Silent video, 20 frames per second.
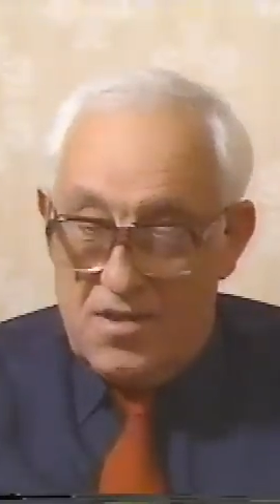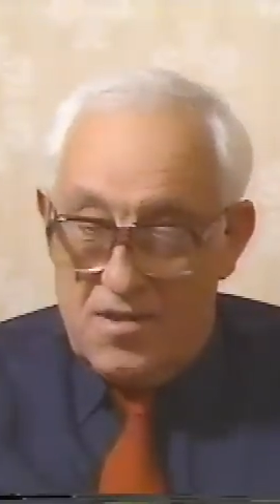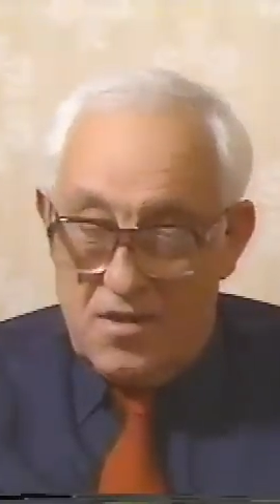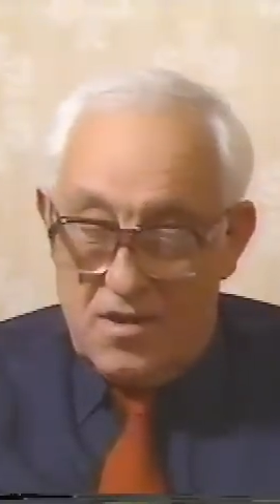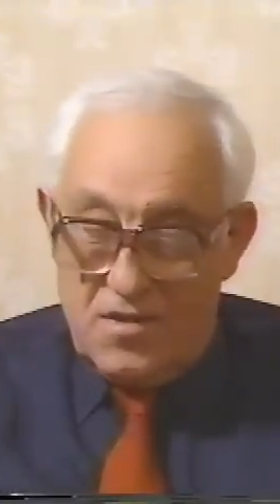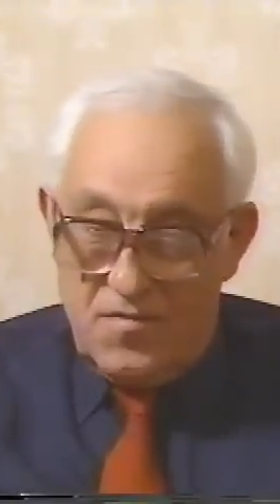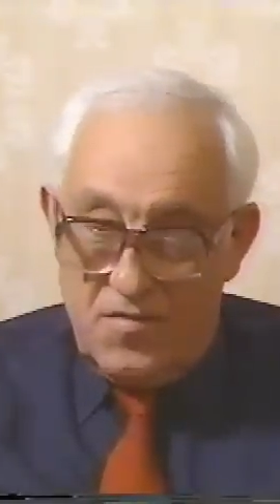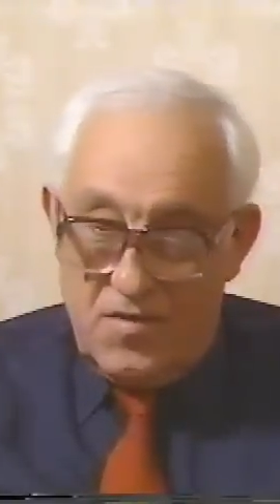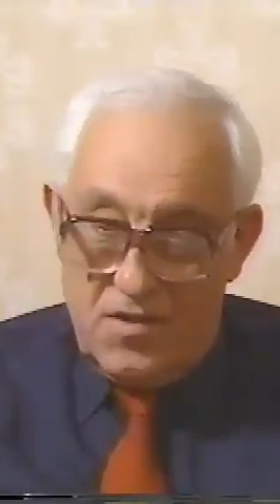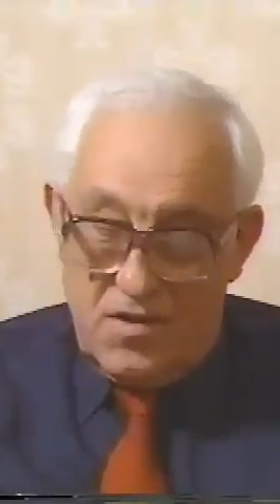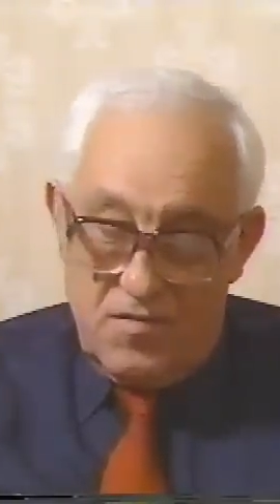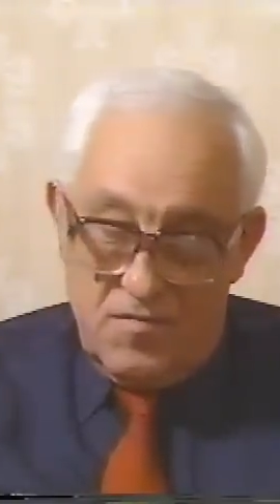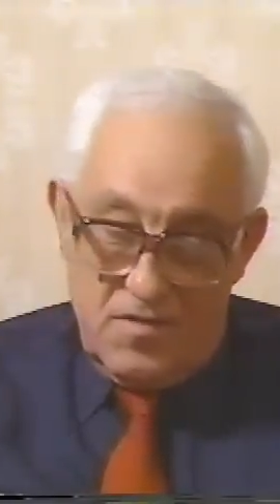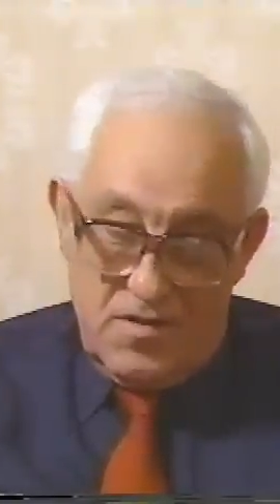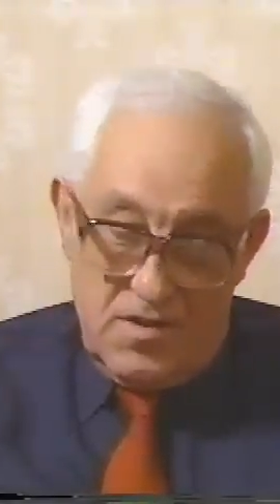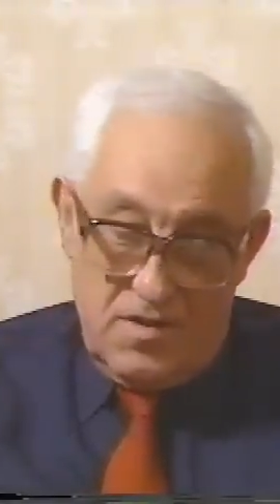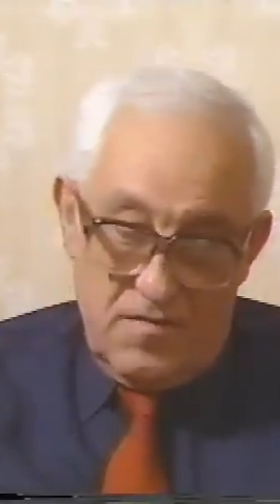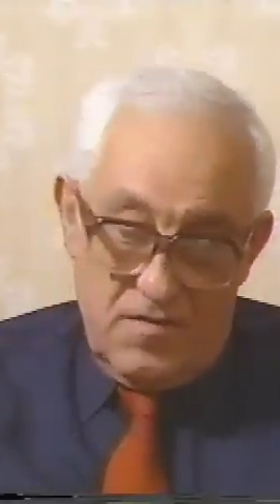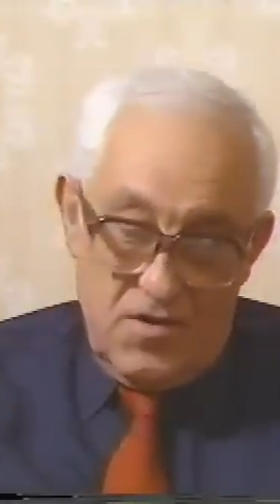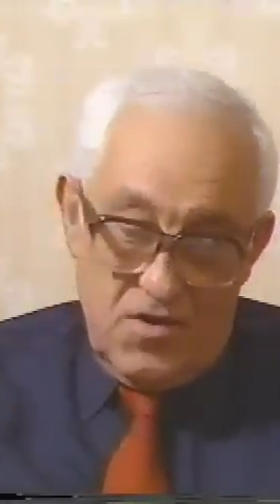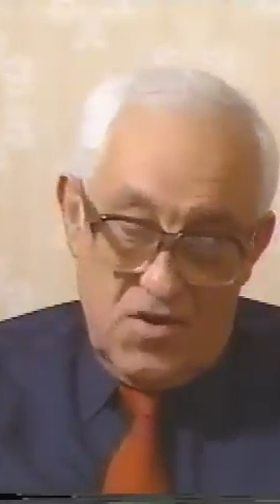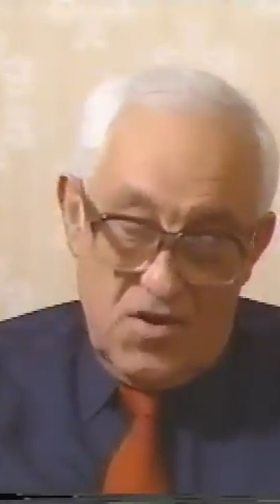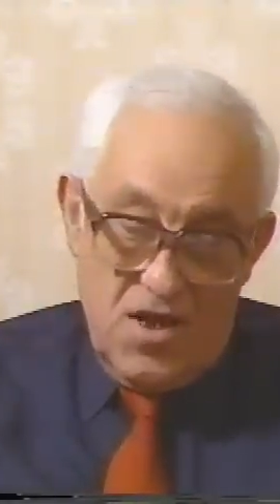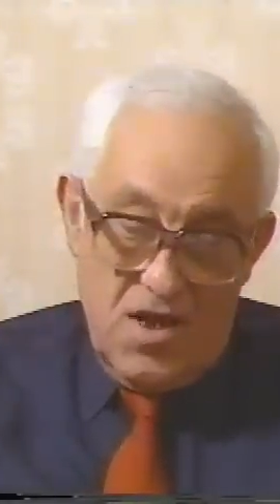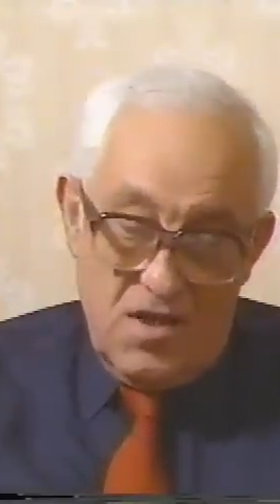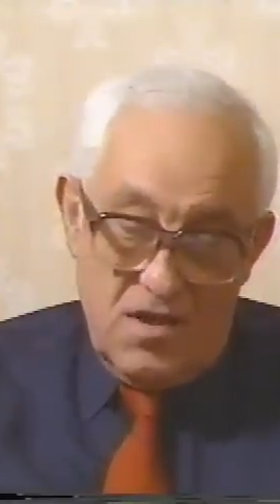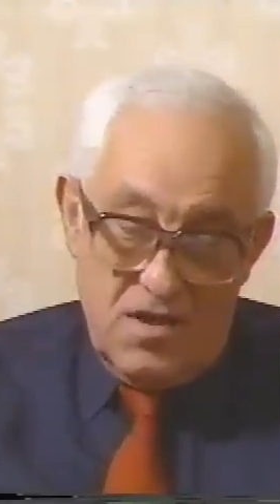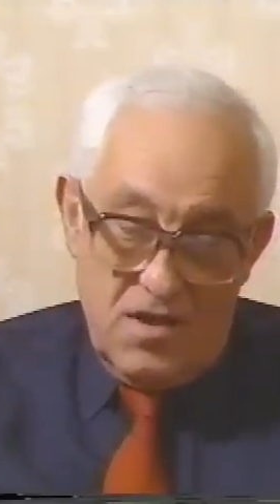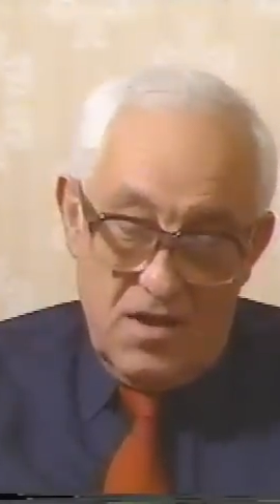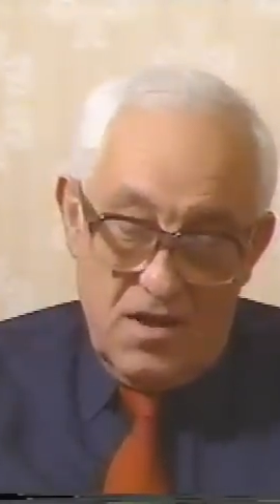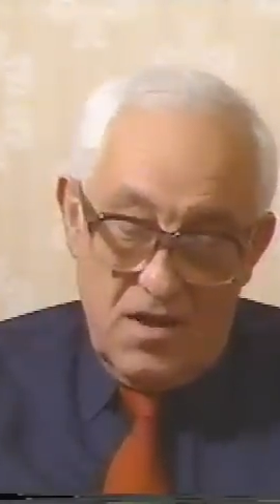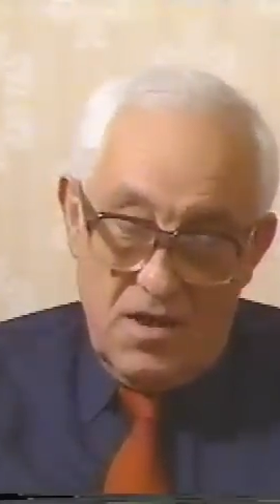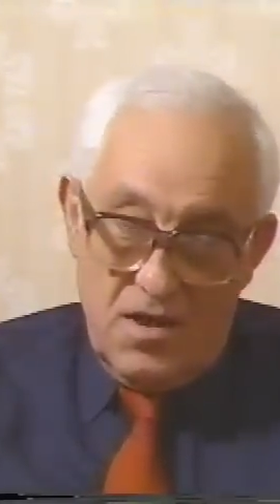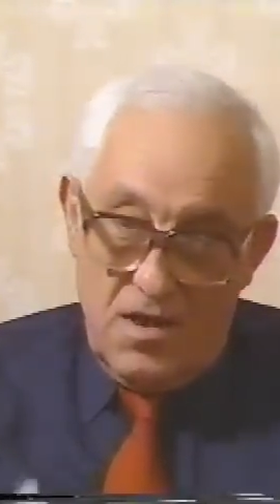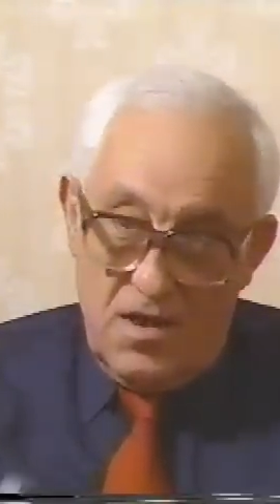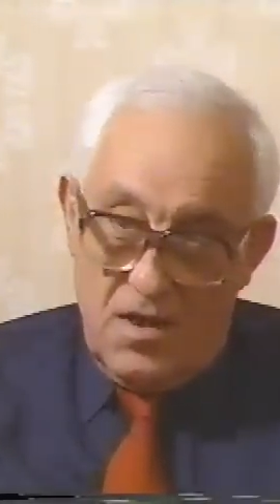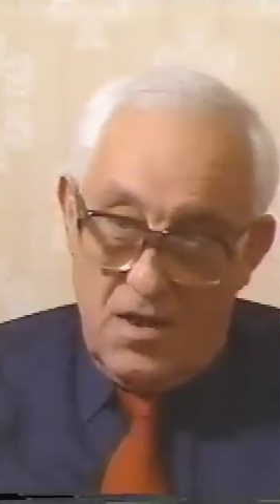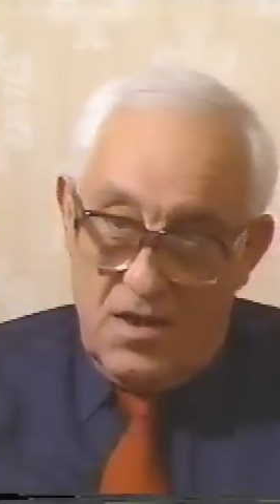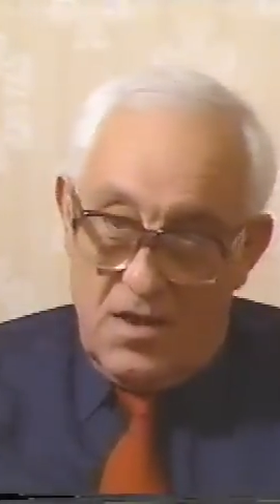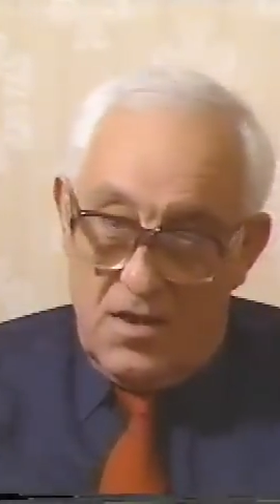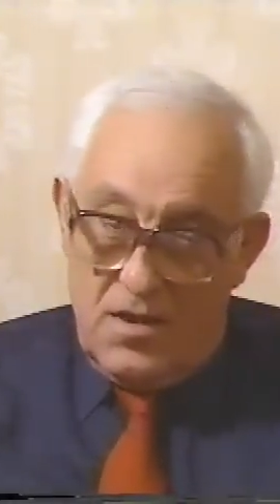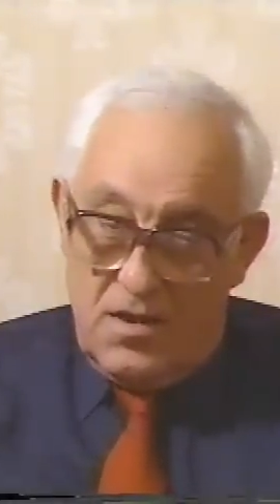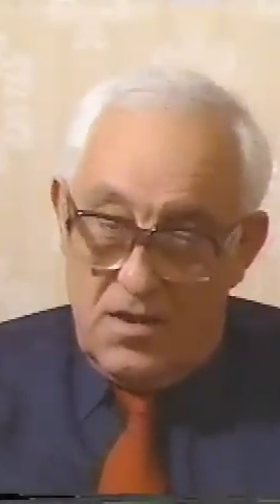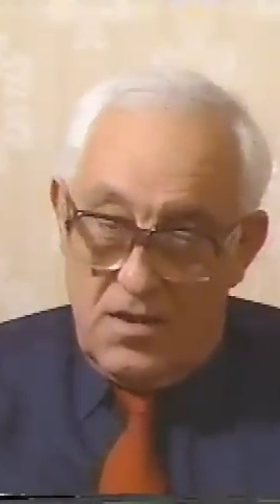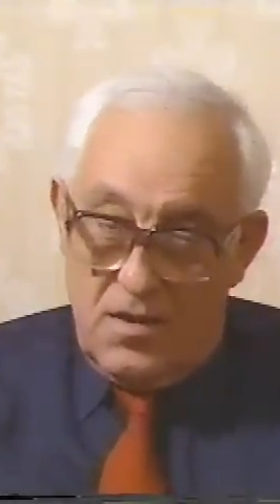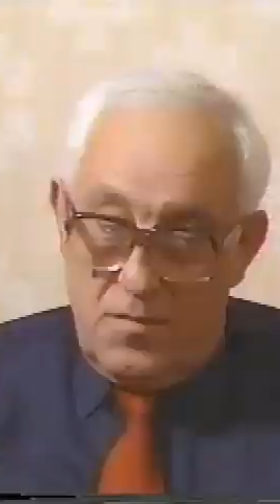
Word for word: of each person in that meeting